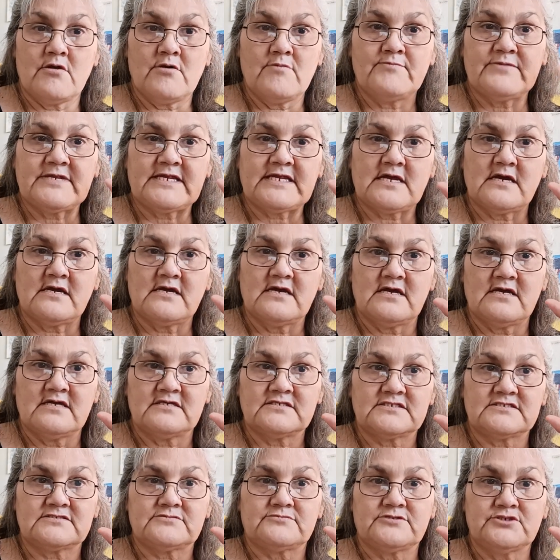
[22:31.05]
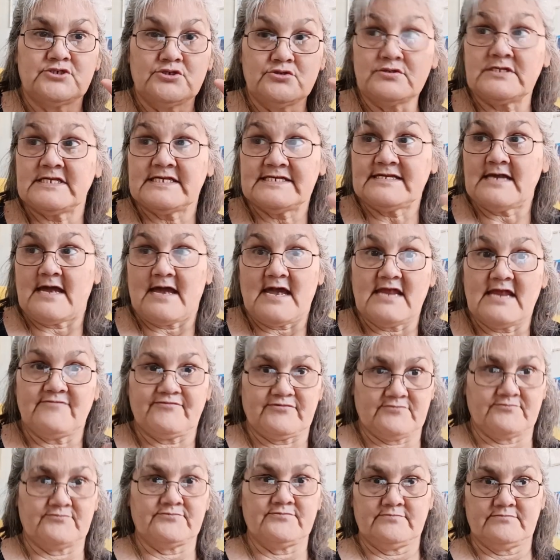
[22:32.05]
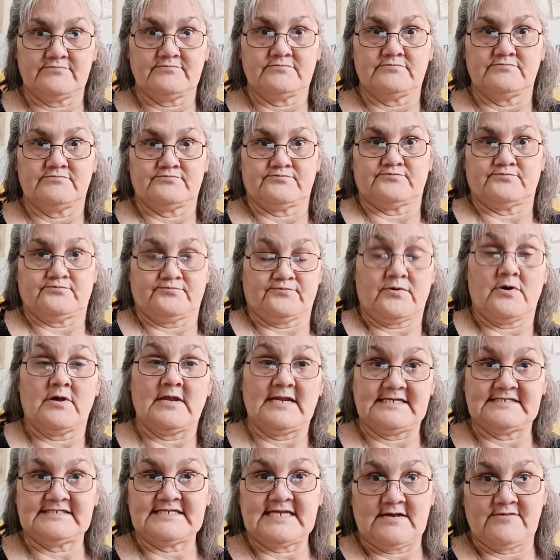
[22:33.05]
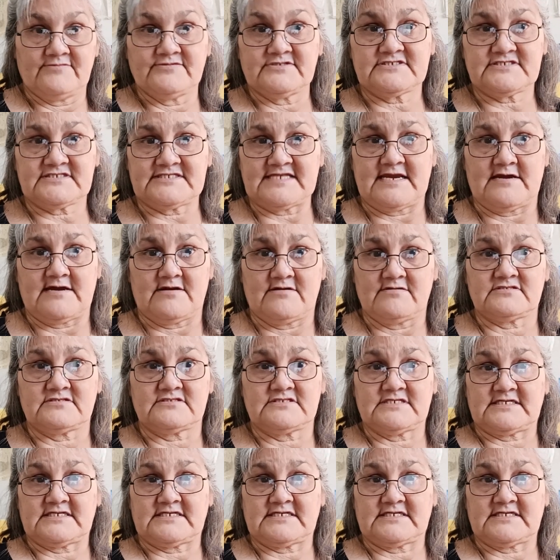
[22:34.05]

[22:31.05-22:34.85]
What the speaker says: because you can die from falling down the stairs.